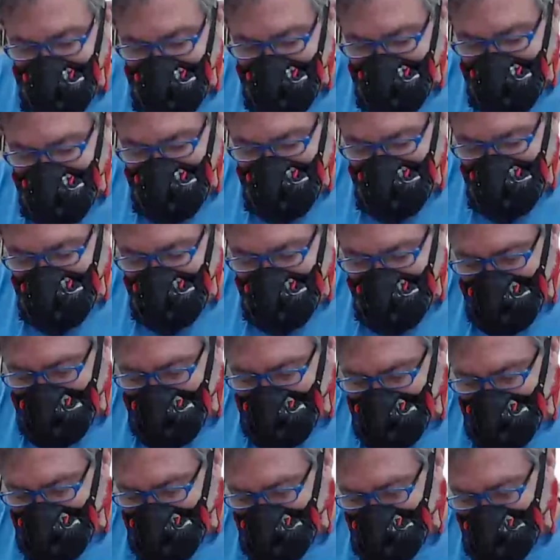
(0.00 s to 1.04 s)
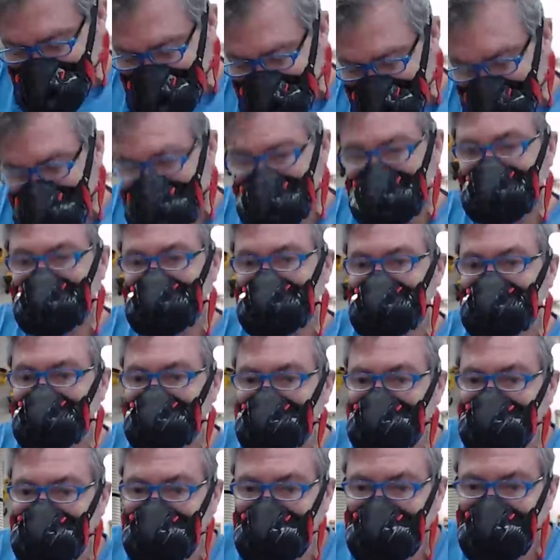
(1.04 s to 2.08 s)
How have you found
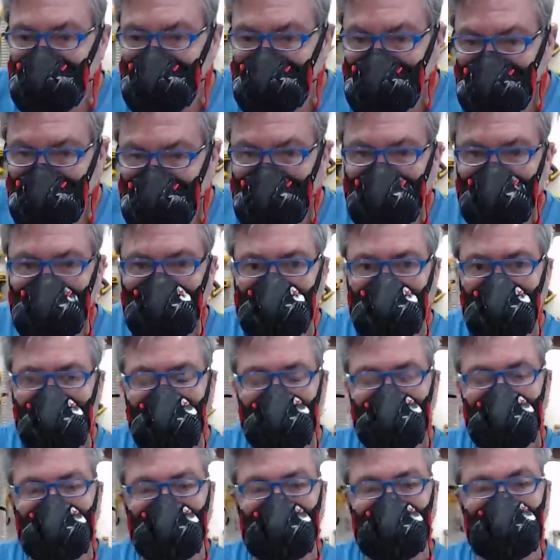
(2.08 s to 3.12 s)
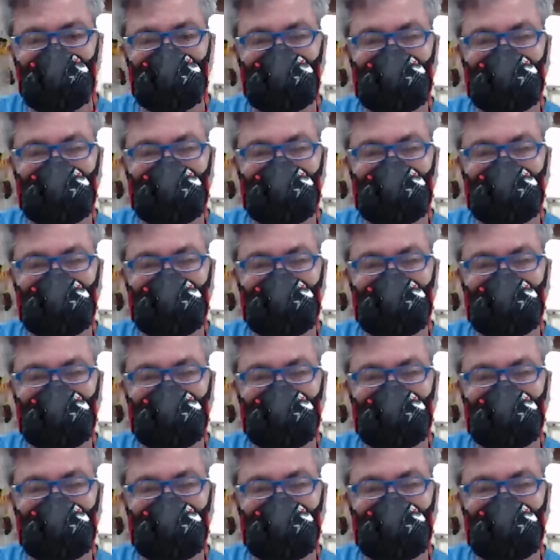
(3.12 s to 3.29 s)
the entrapment?